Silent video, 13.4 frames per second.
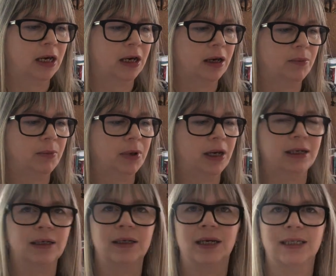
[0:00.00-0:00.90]

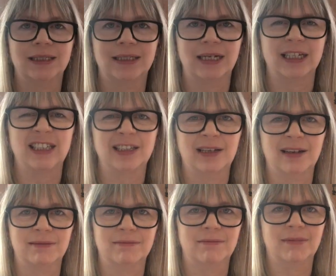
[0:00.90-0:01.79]
And it's nice,
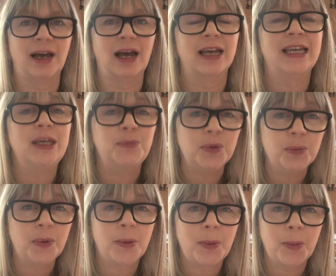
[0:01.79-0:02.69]
I keep
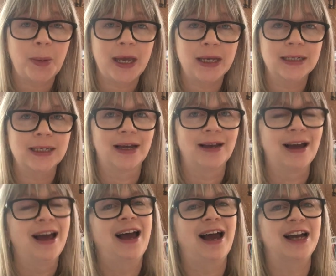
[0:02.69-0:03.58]
it by my bed,
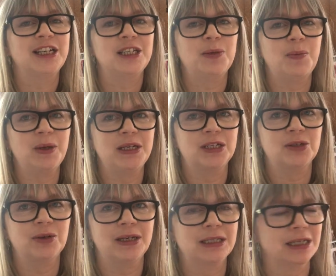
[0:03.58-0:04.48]
I dip
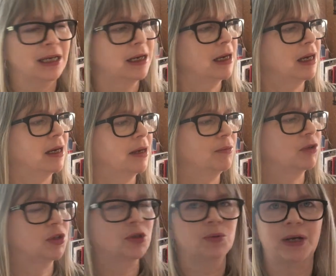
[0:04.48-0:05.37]
into it,
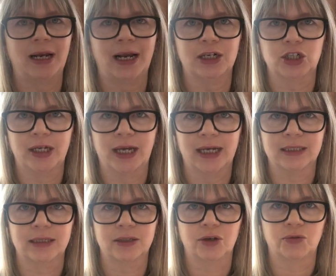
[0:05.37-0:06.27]
which is why it actually
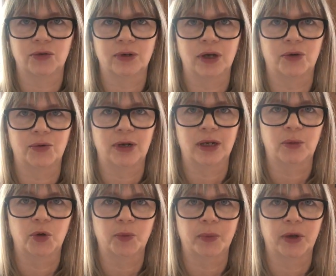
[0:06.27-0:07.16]
has its own little
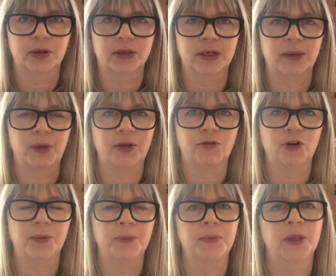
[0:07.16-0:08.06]
bookmark that I made
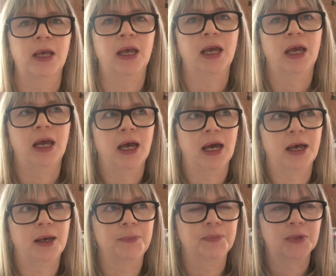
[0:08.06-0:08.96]
for it.
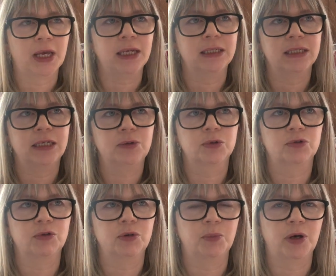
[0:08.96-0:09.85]
Candide was
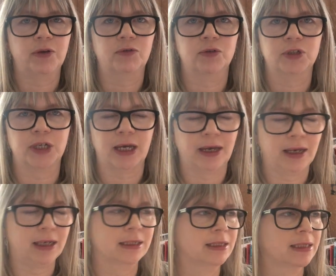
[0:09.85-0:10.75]
written by
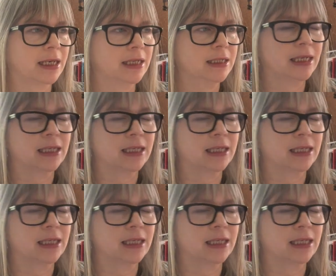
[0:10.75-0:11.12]
Voltaire, as I said,